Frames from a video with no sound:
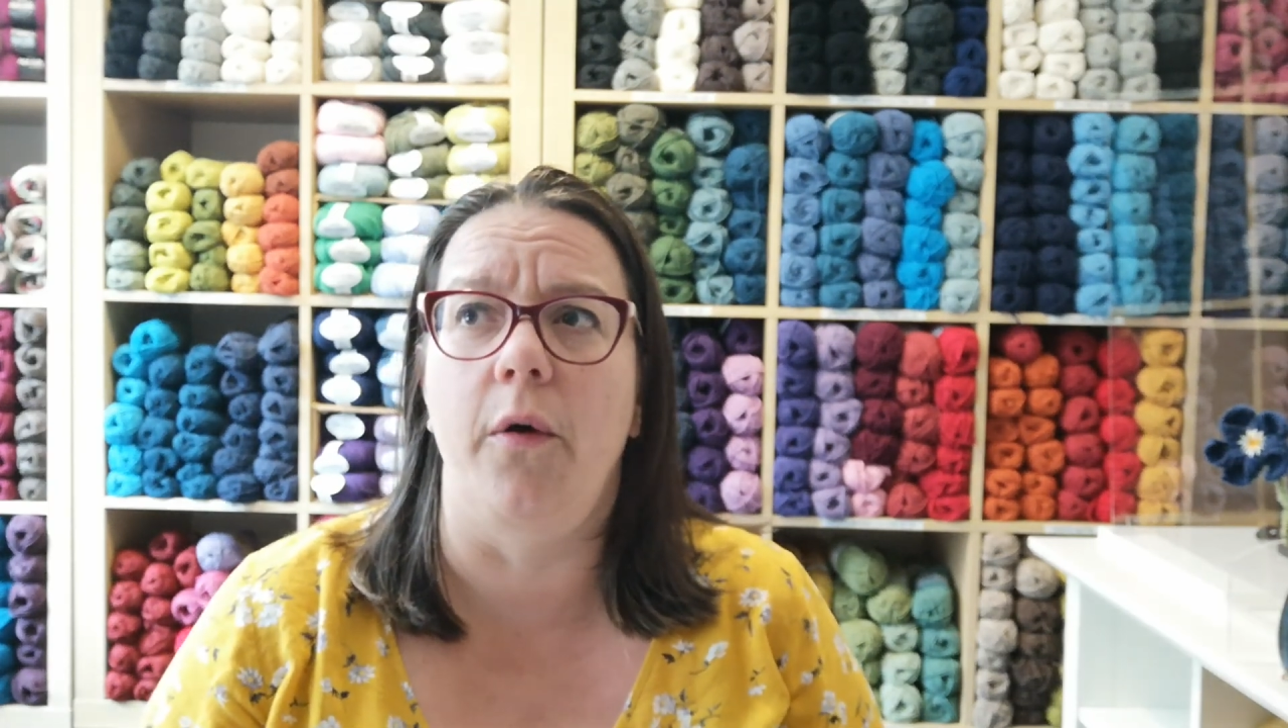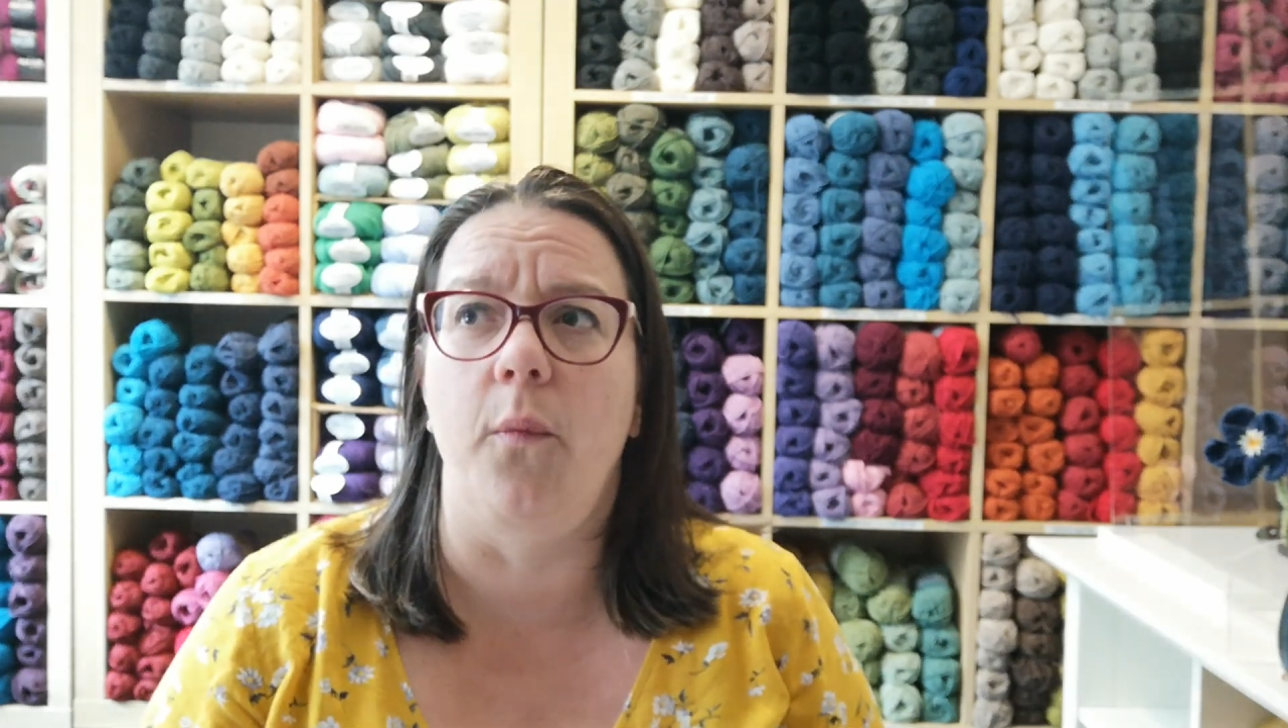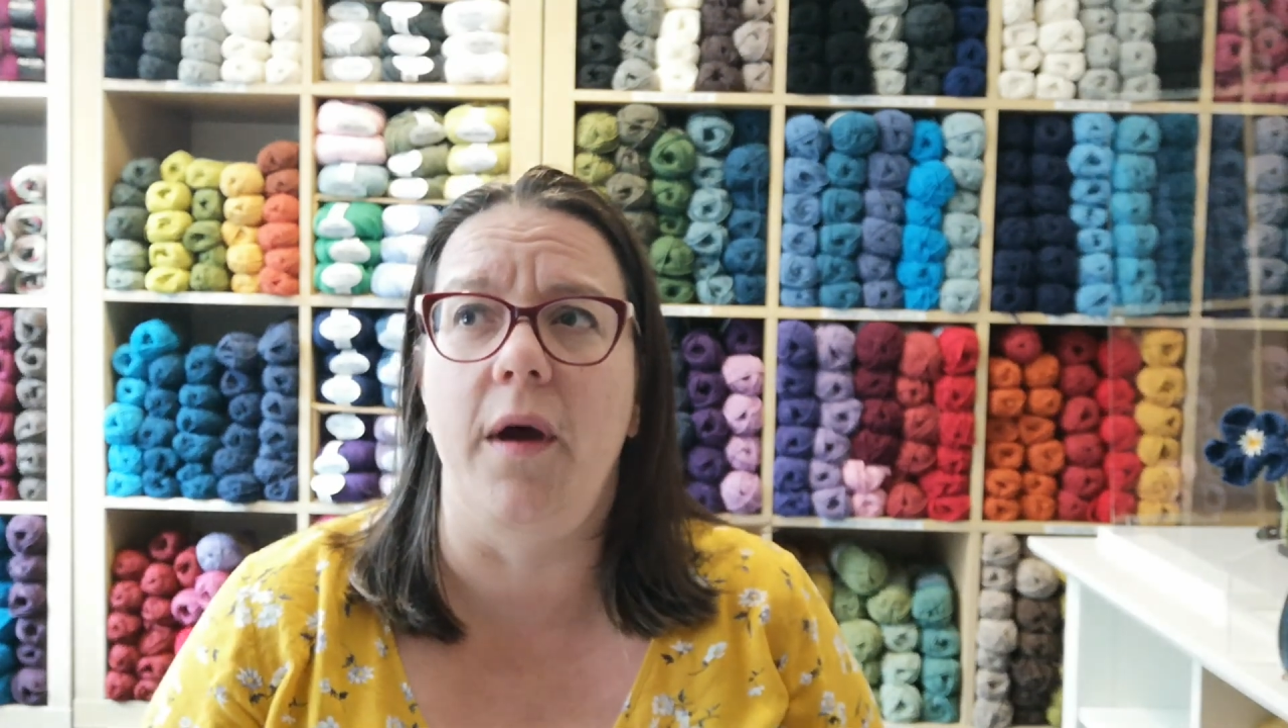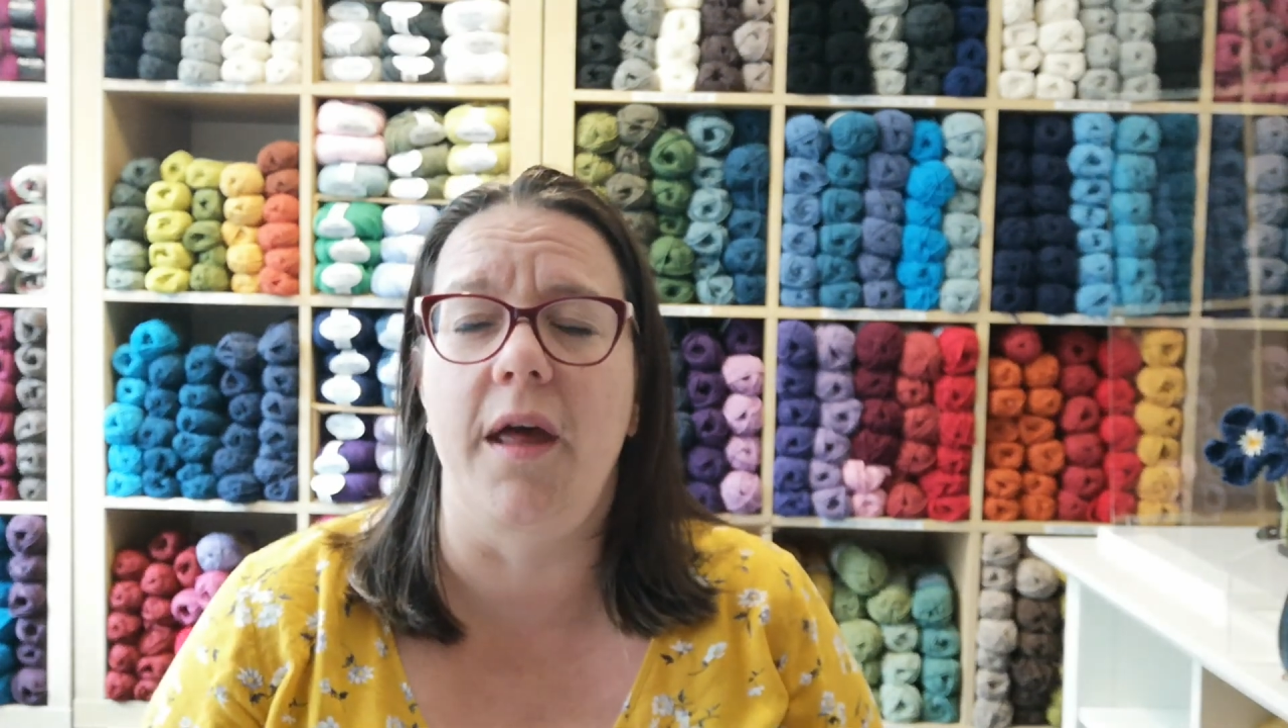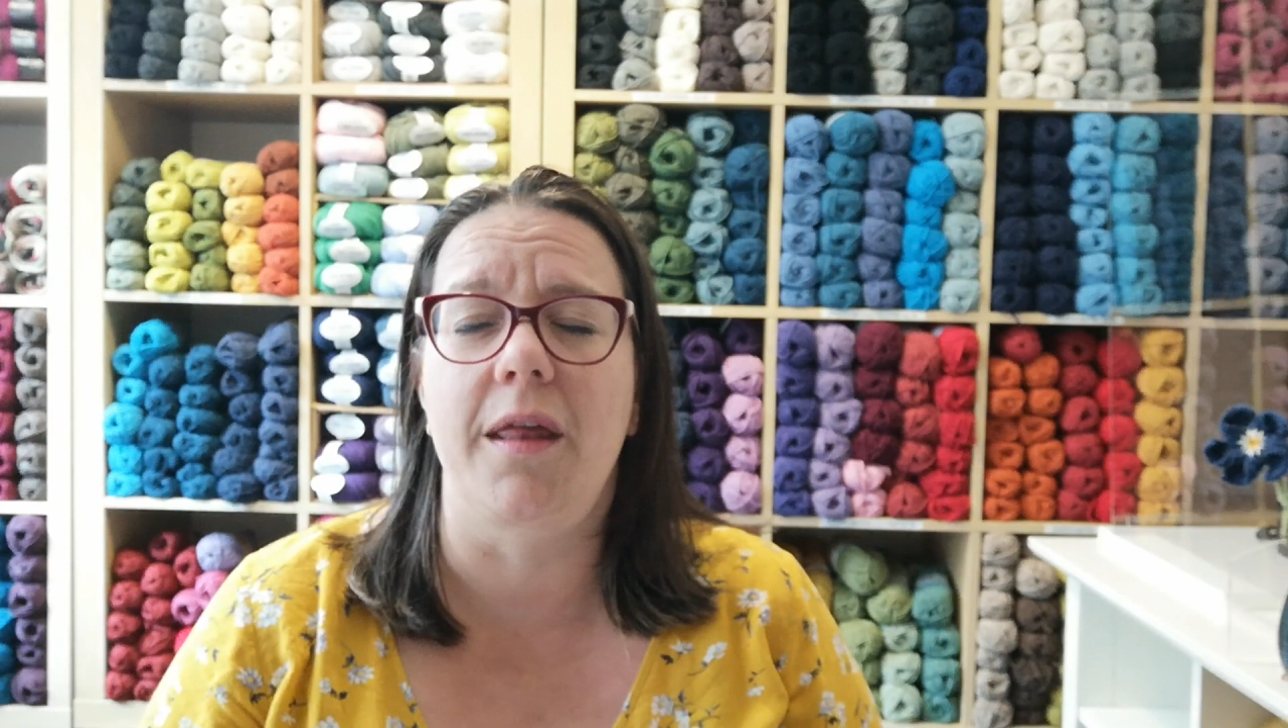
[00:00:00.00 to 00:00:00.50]

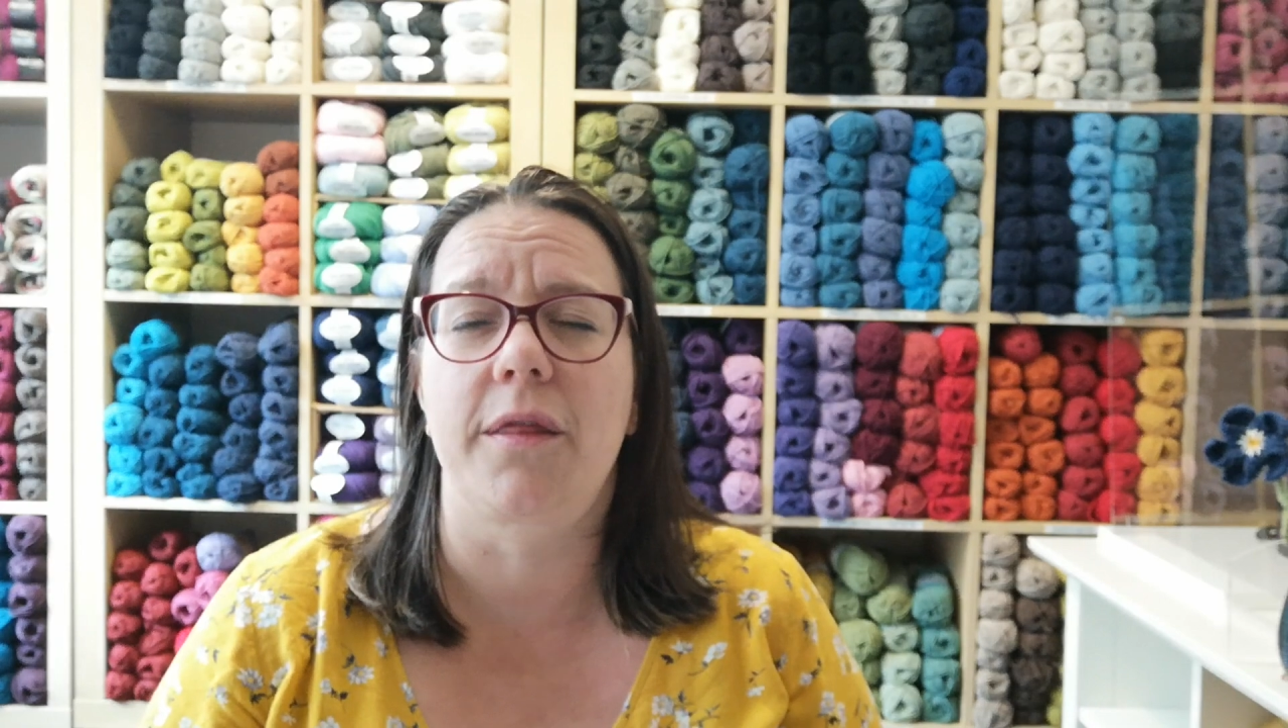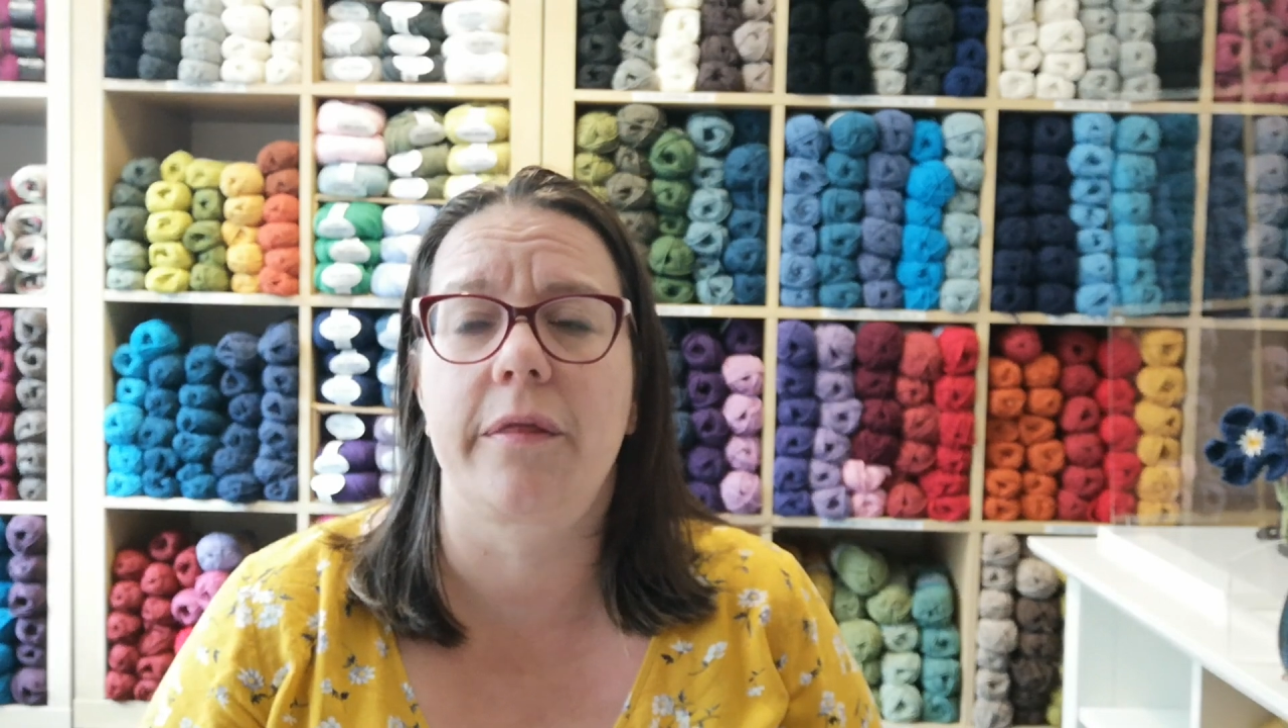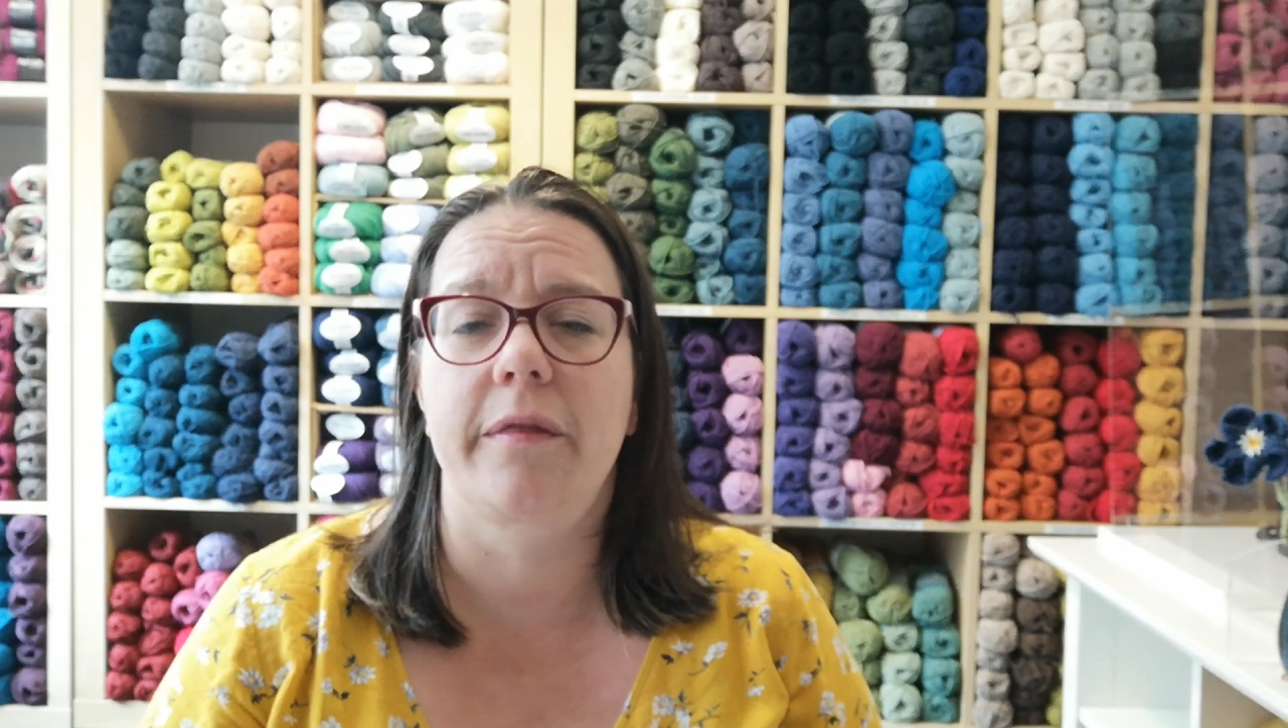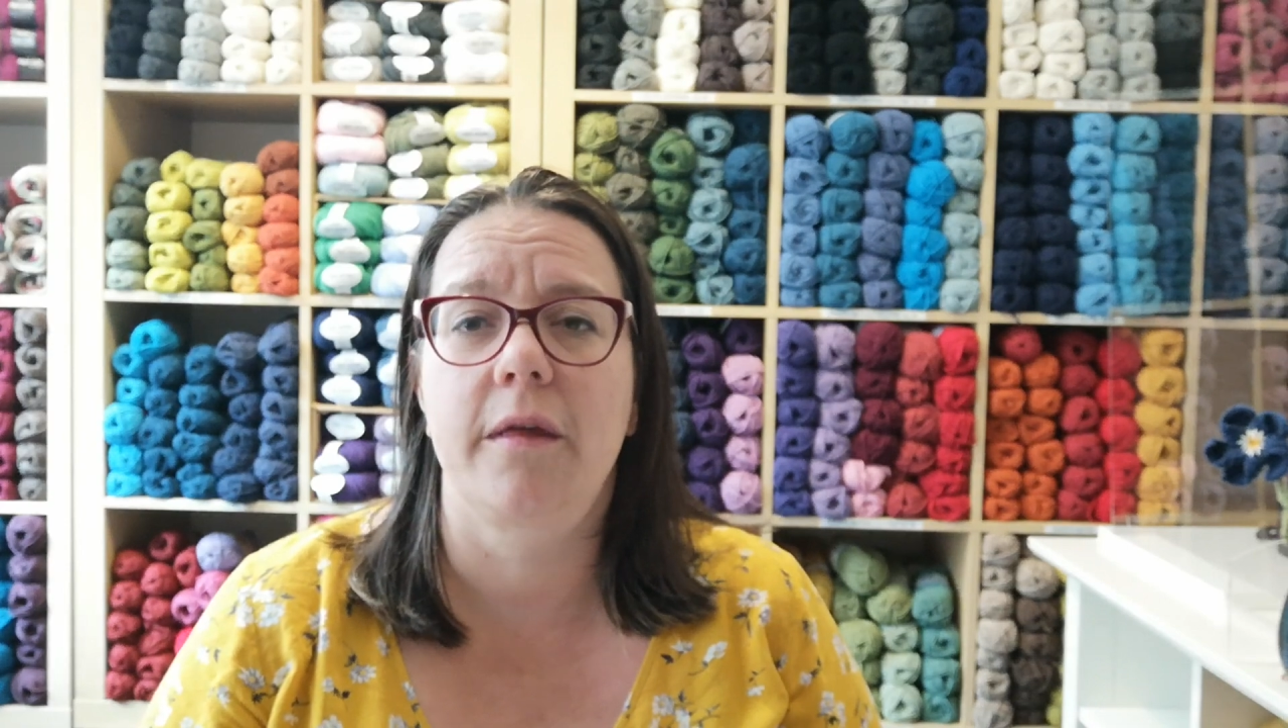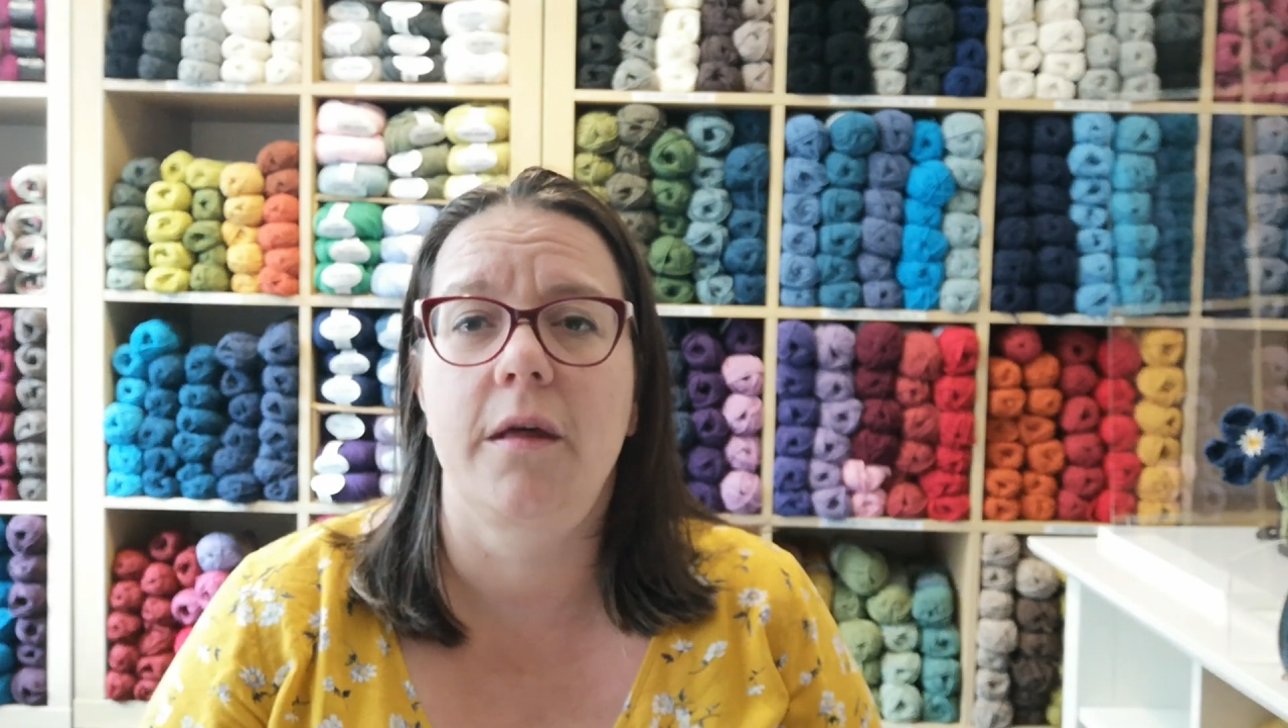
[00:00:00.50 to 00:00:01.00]
with